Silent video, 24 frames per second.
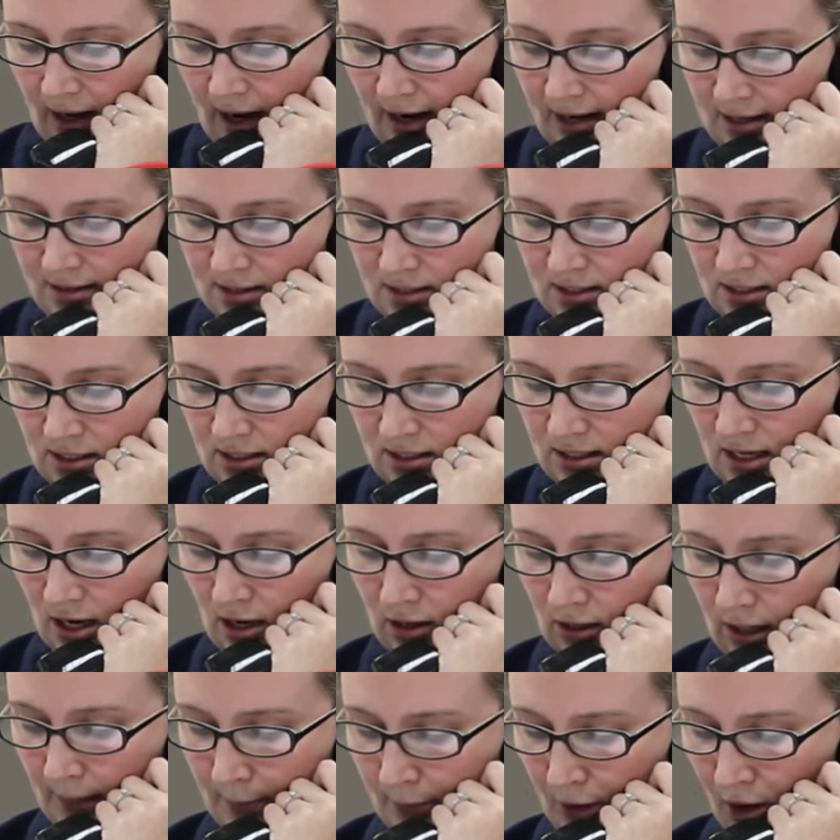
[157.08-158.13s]
Hi, this is
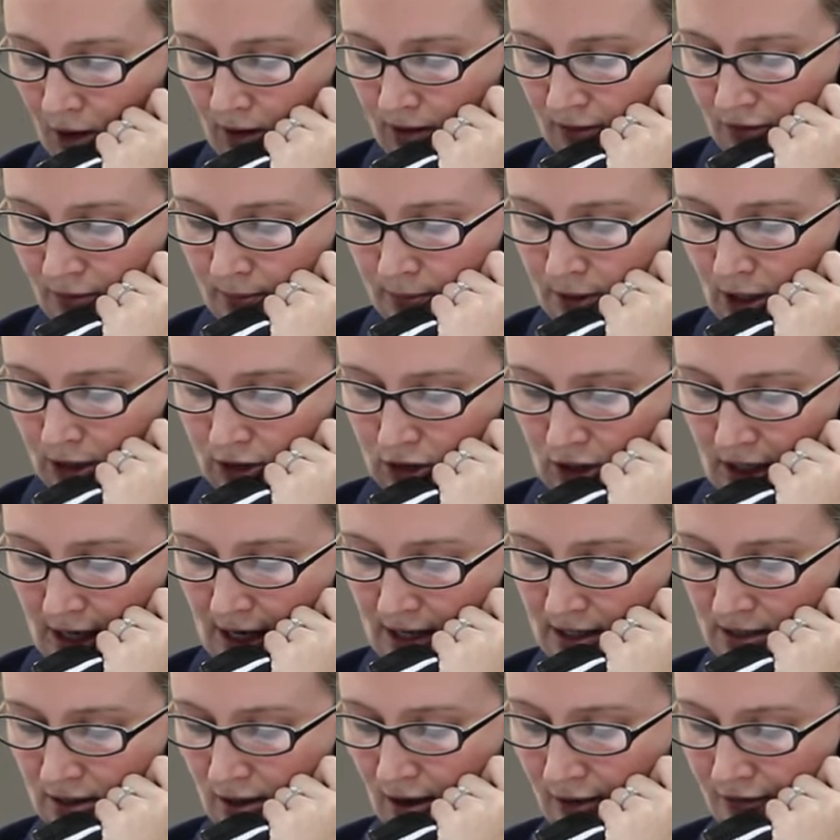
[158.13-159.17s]
Taryn. I'm calling from Dr.
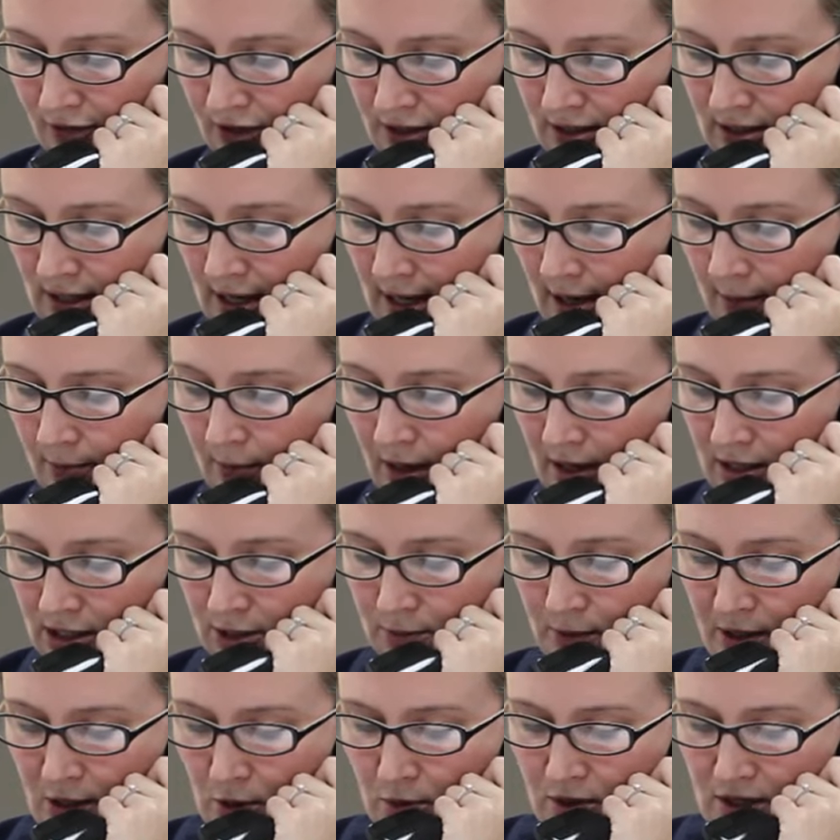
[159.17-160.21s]
Hayes' office. May I
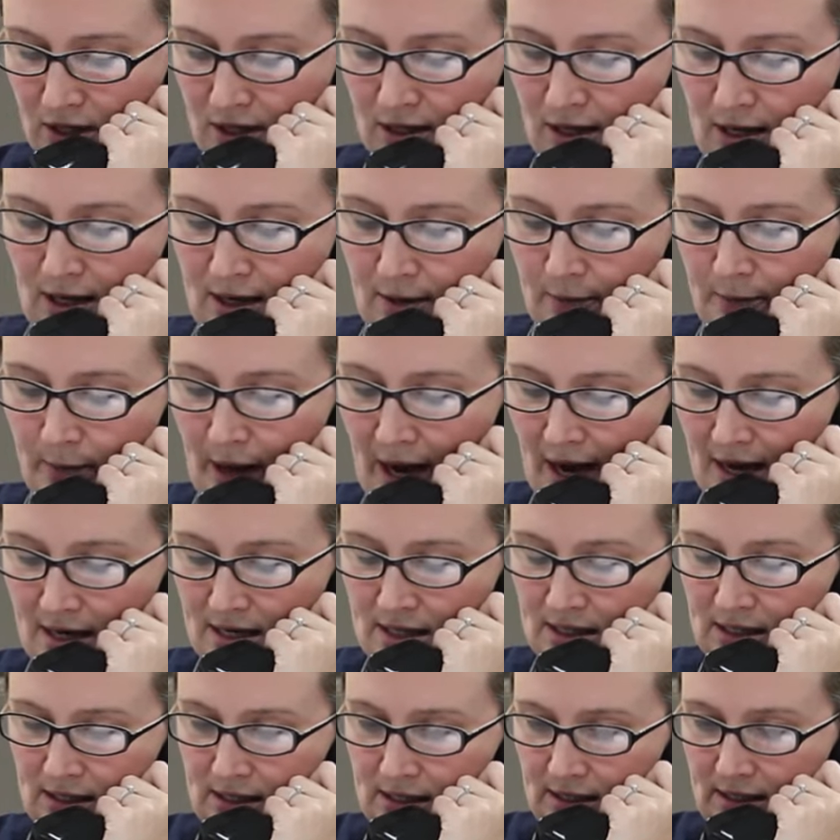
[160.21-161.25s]
speak with Patty
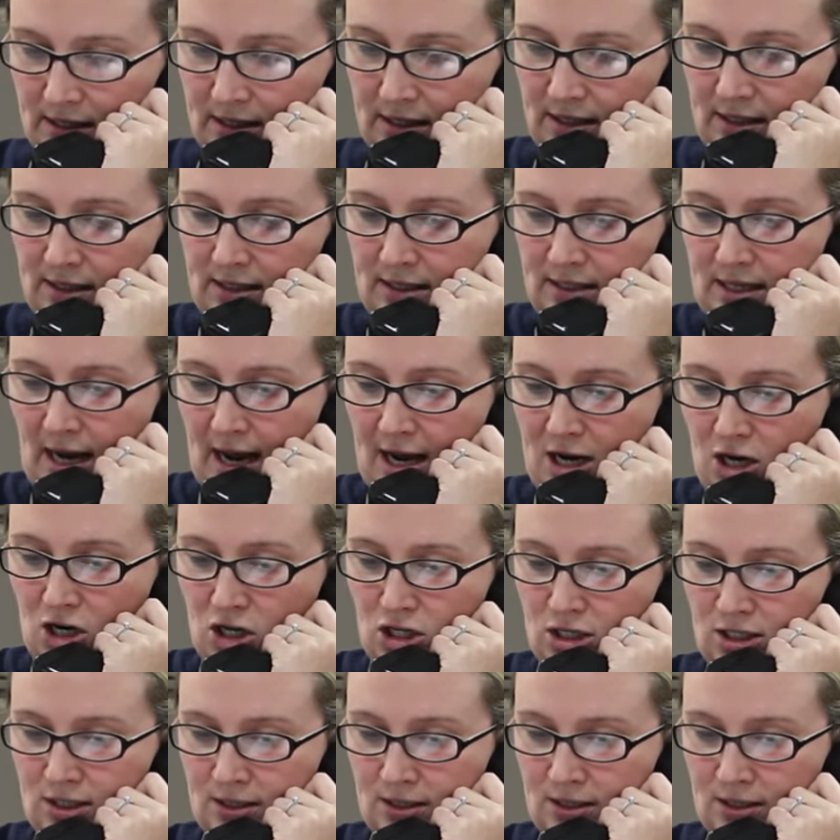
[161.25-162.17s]
Stiers?